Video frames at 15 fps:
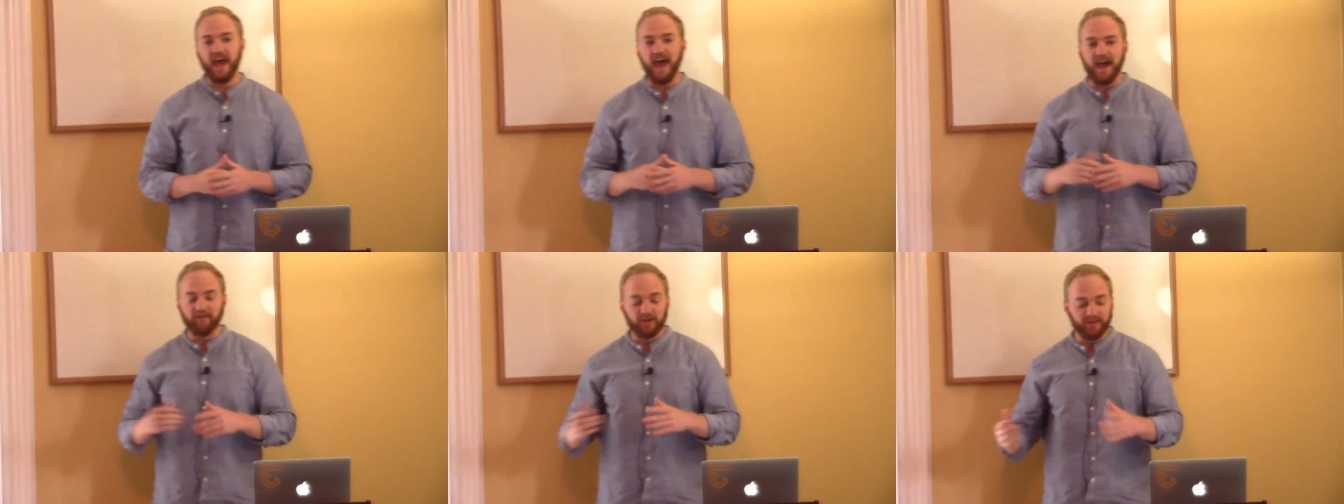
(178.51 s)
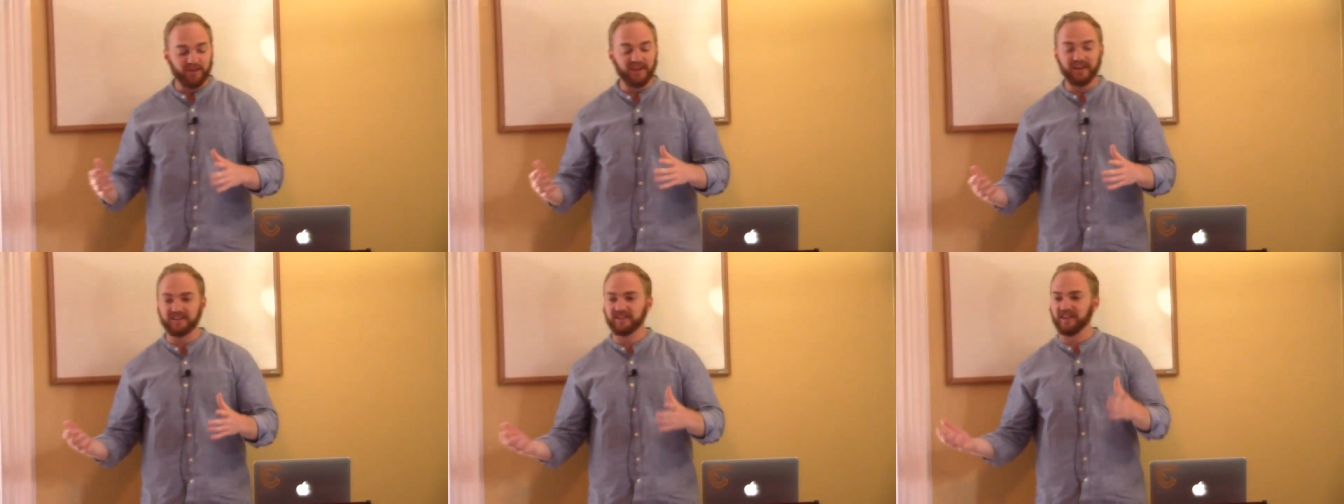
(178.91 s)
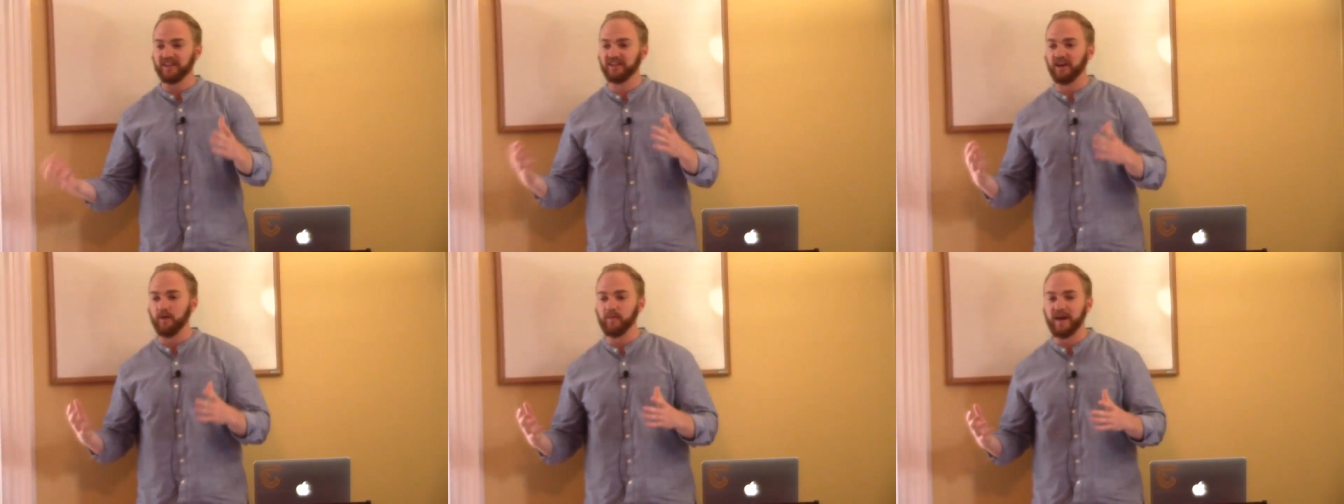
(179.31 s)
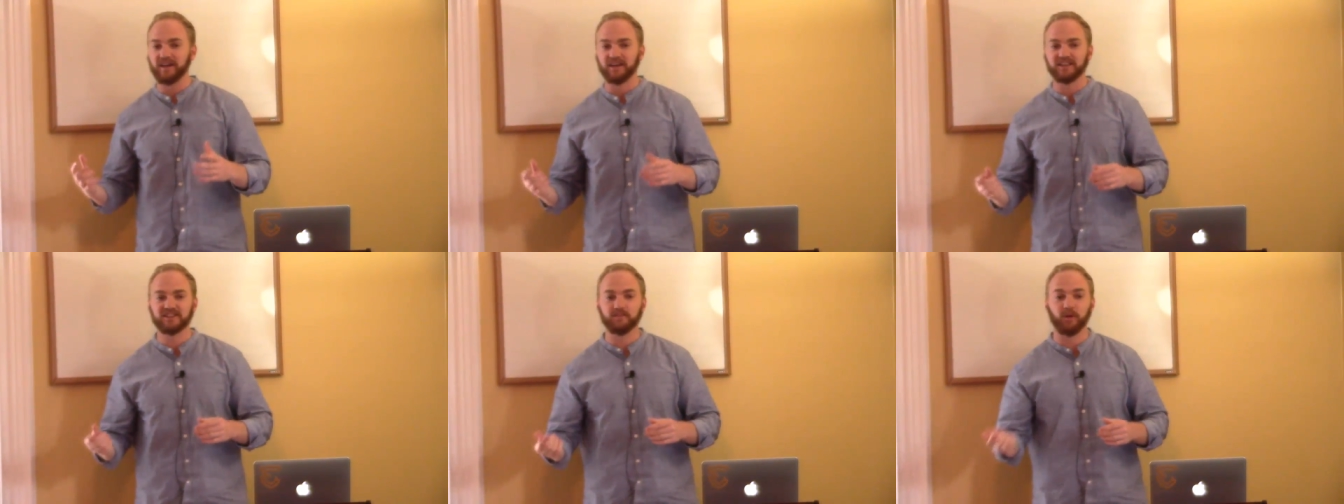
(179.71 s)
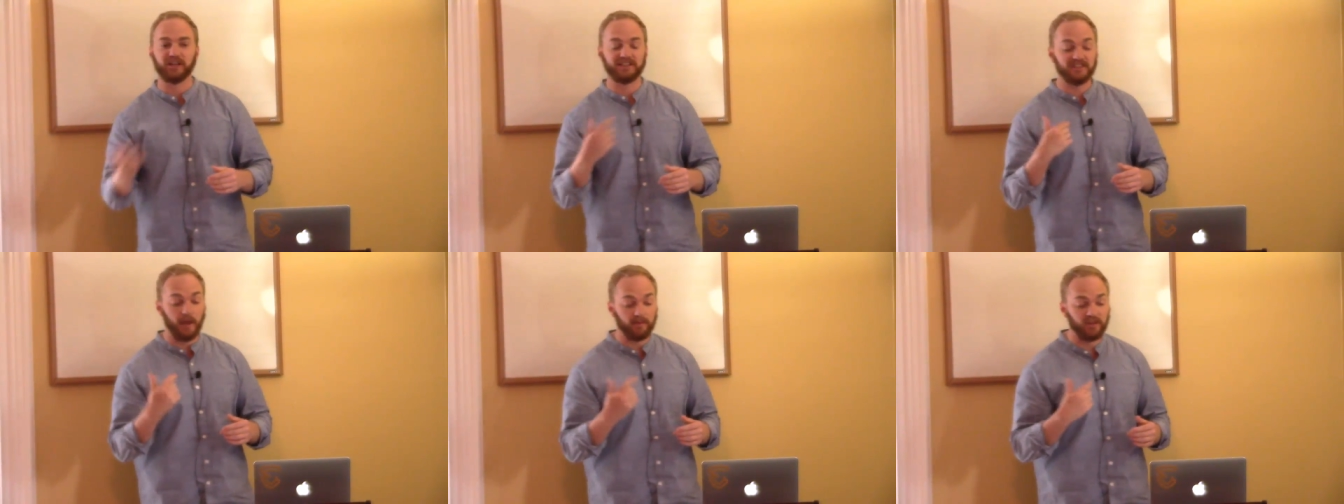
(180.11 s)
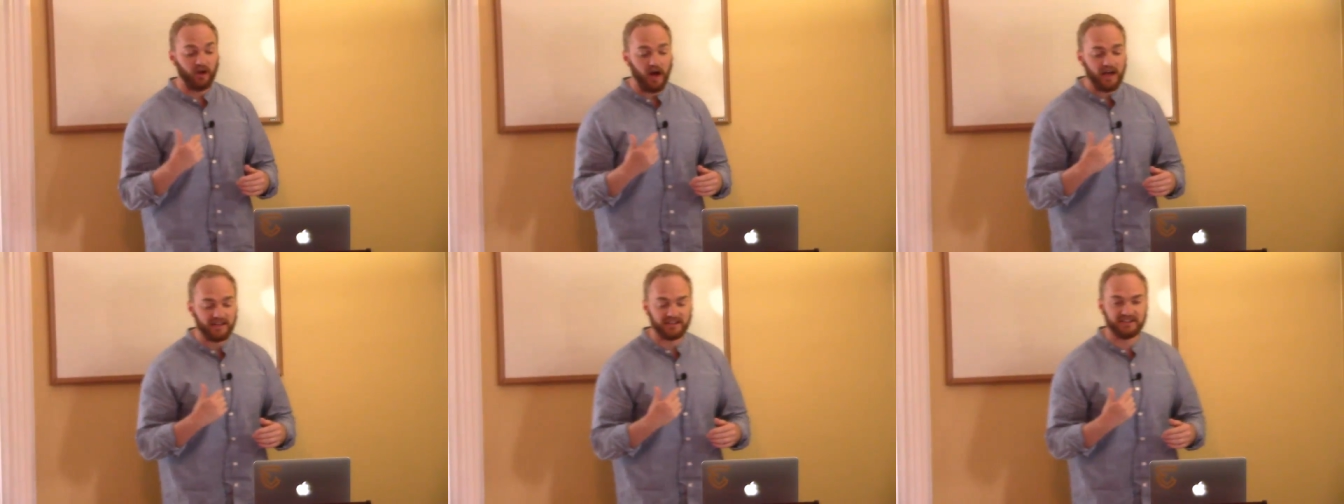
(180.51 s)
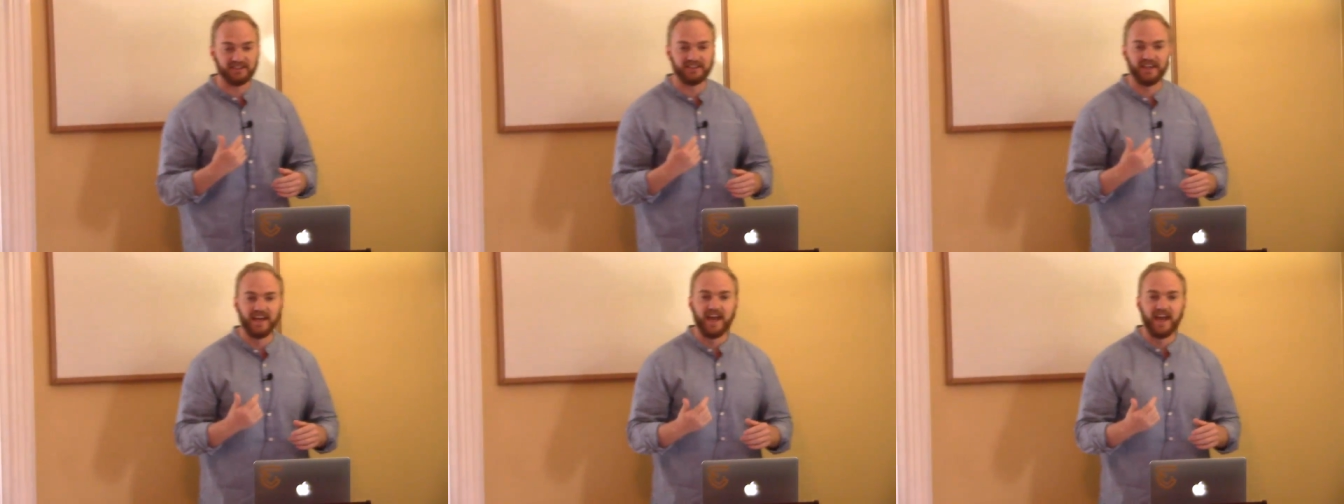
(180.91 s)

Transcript: Everything is going to come at us, but it's up to us.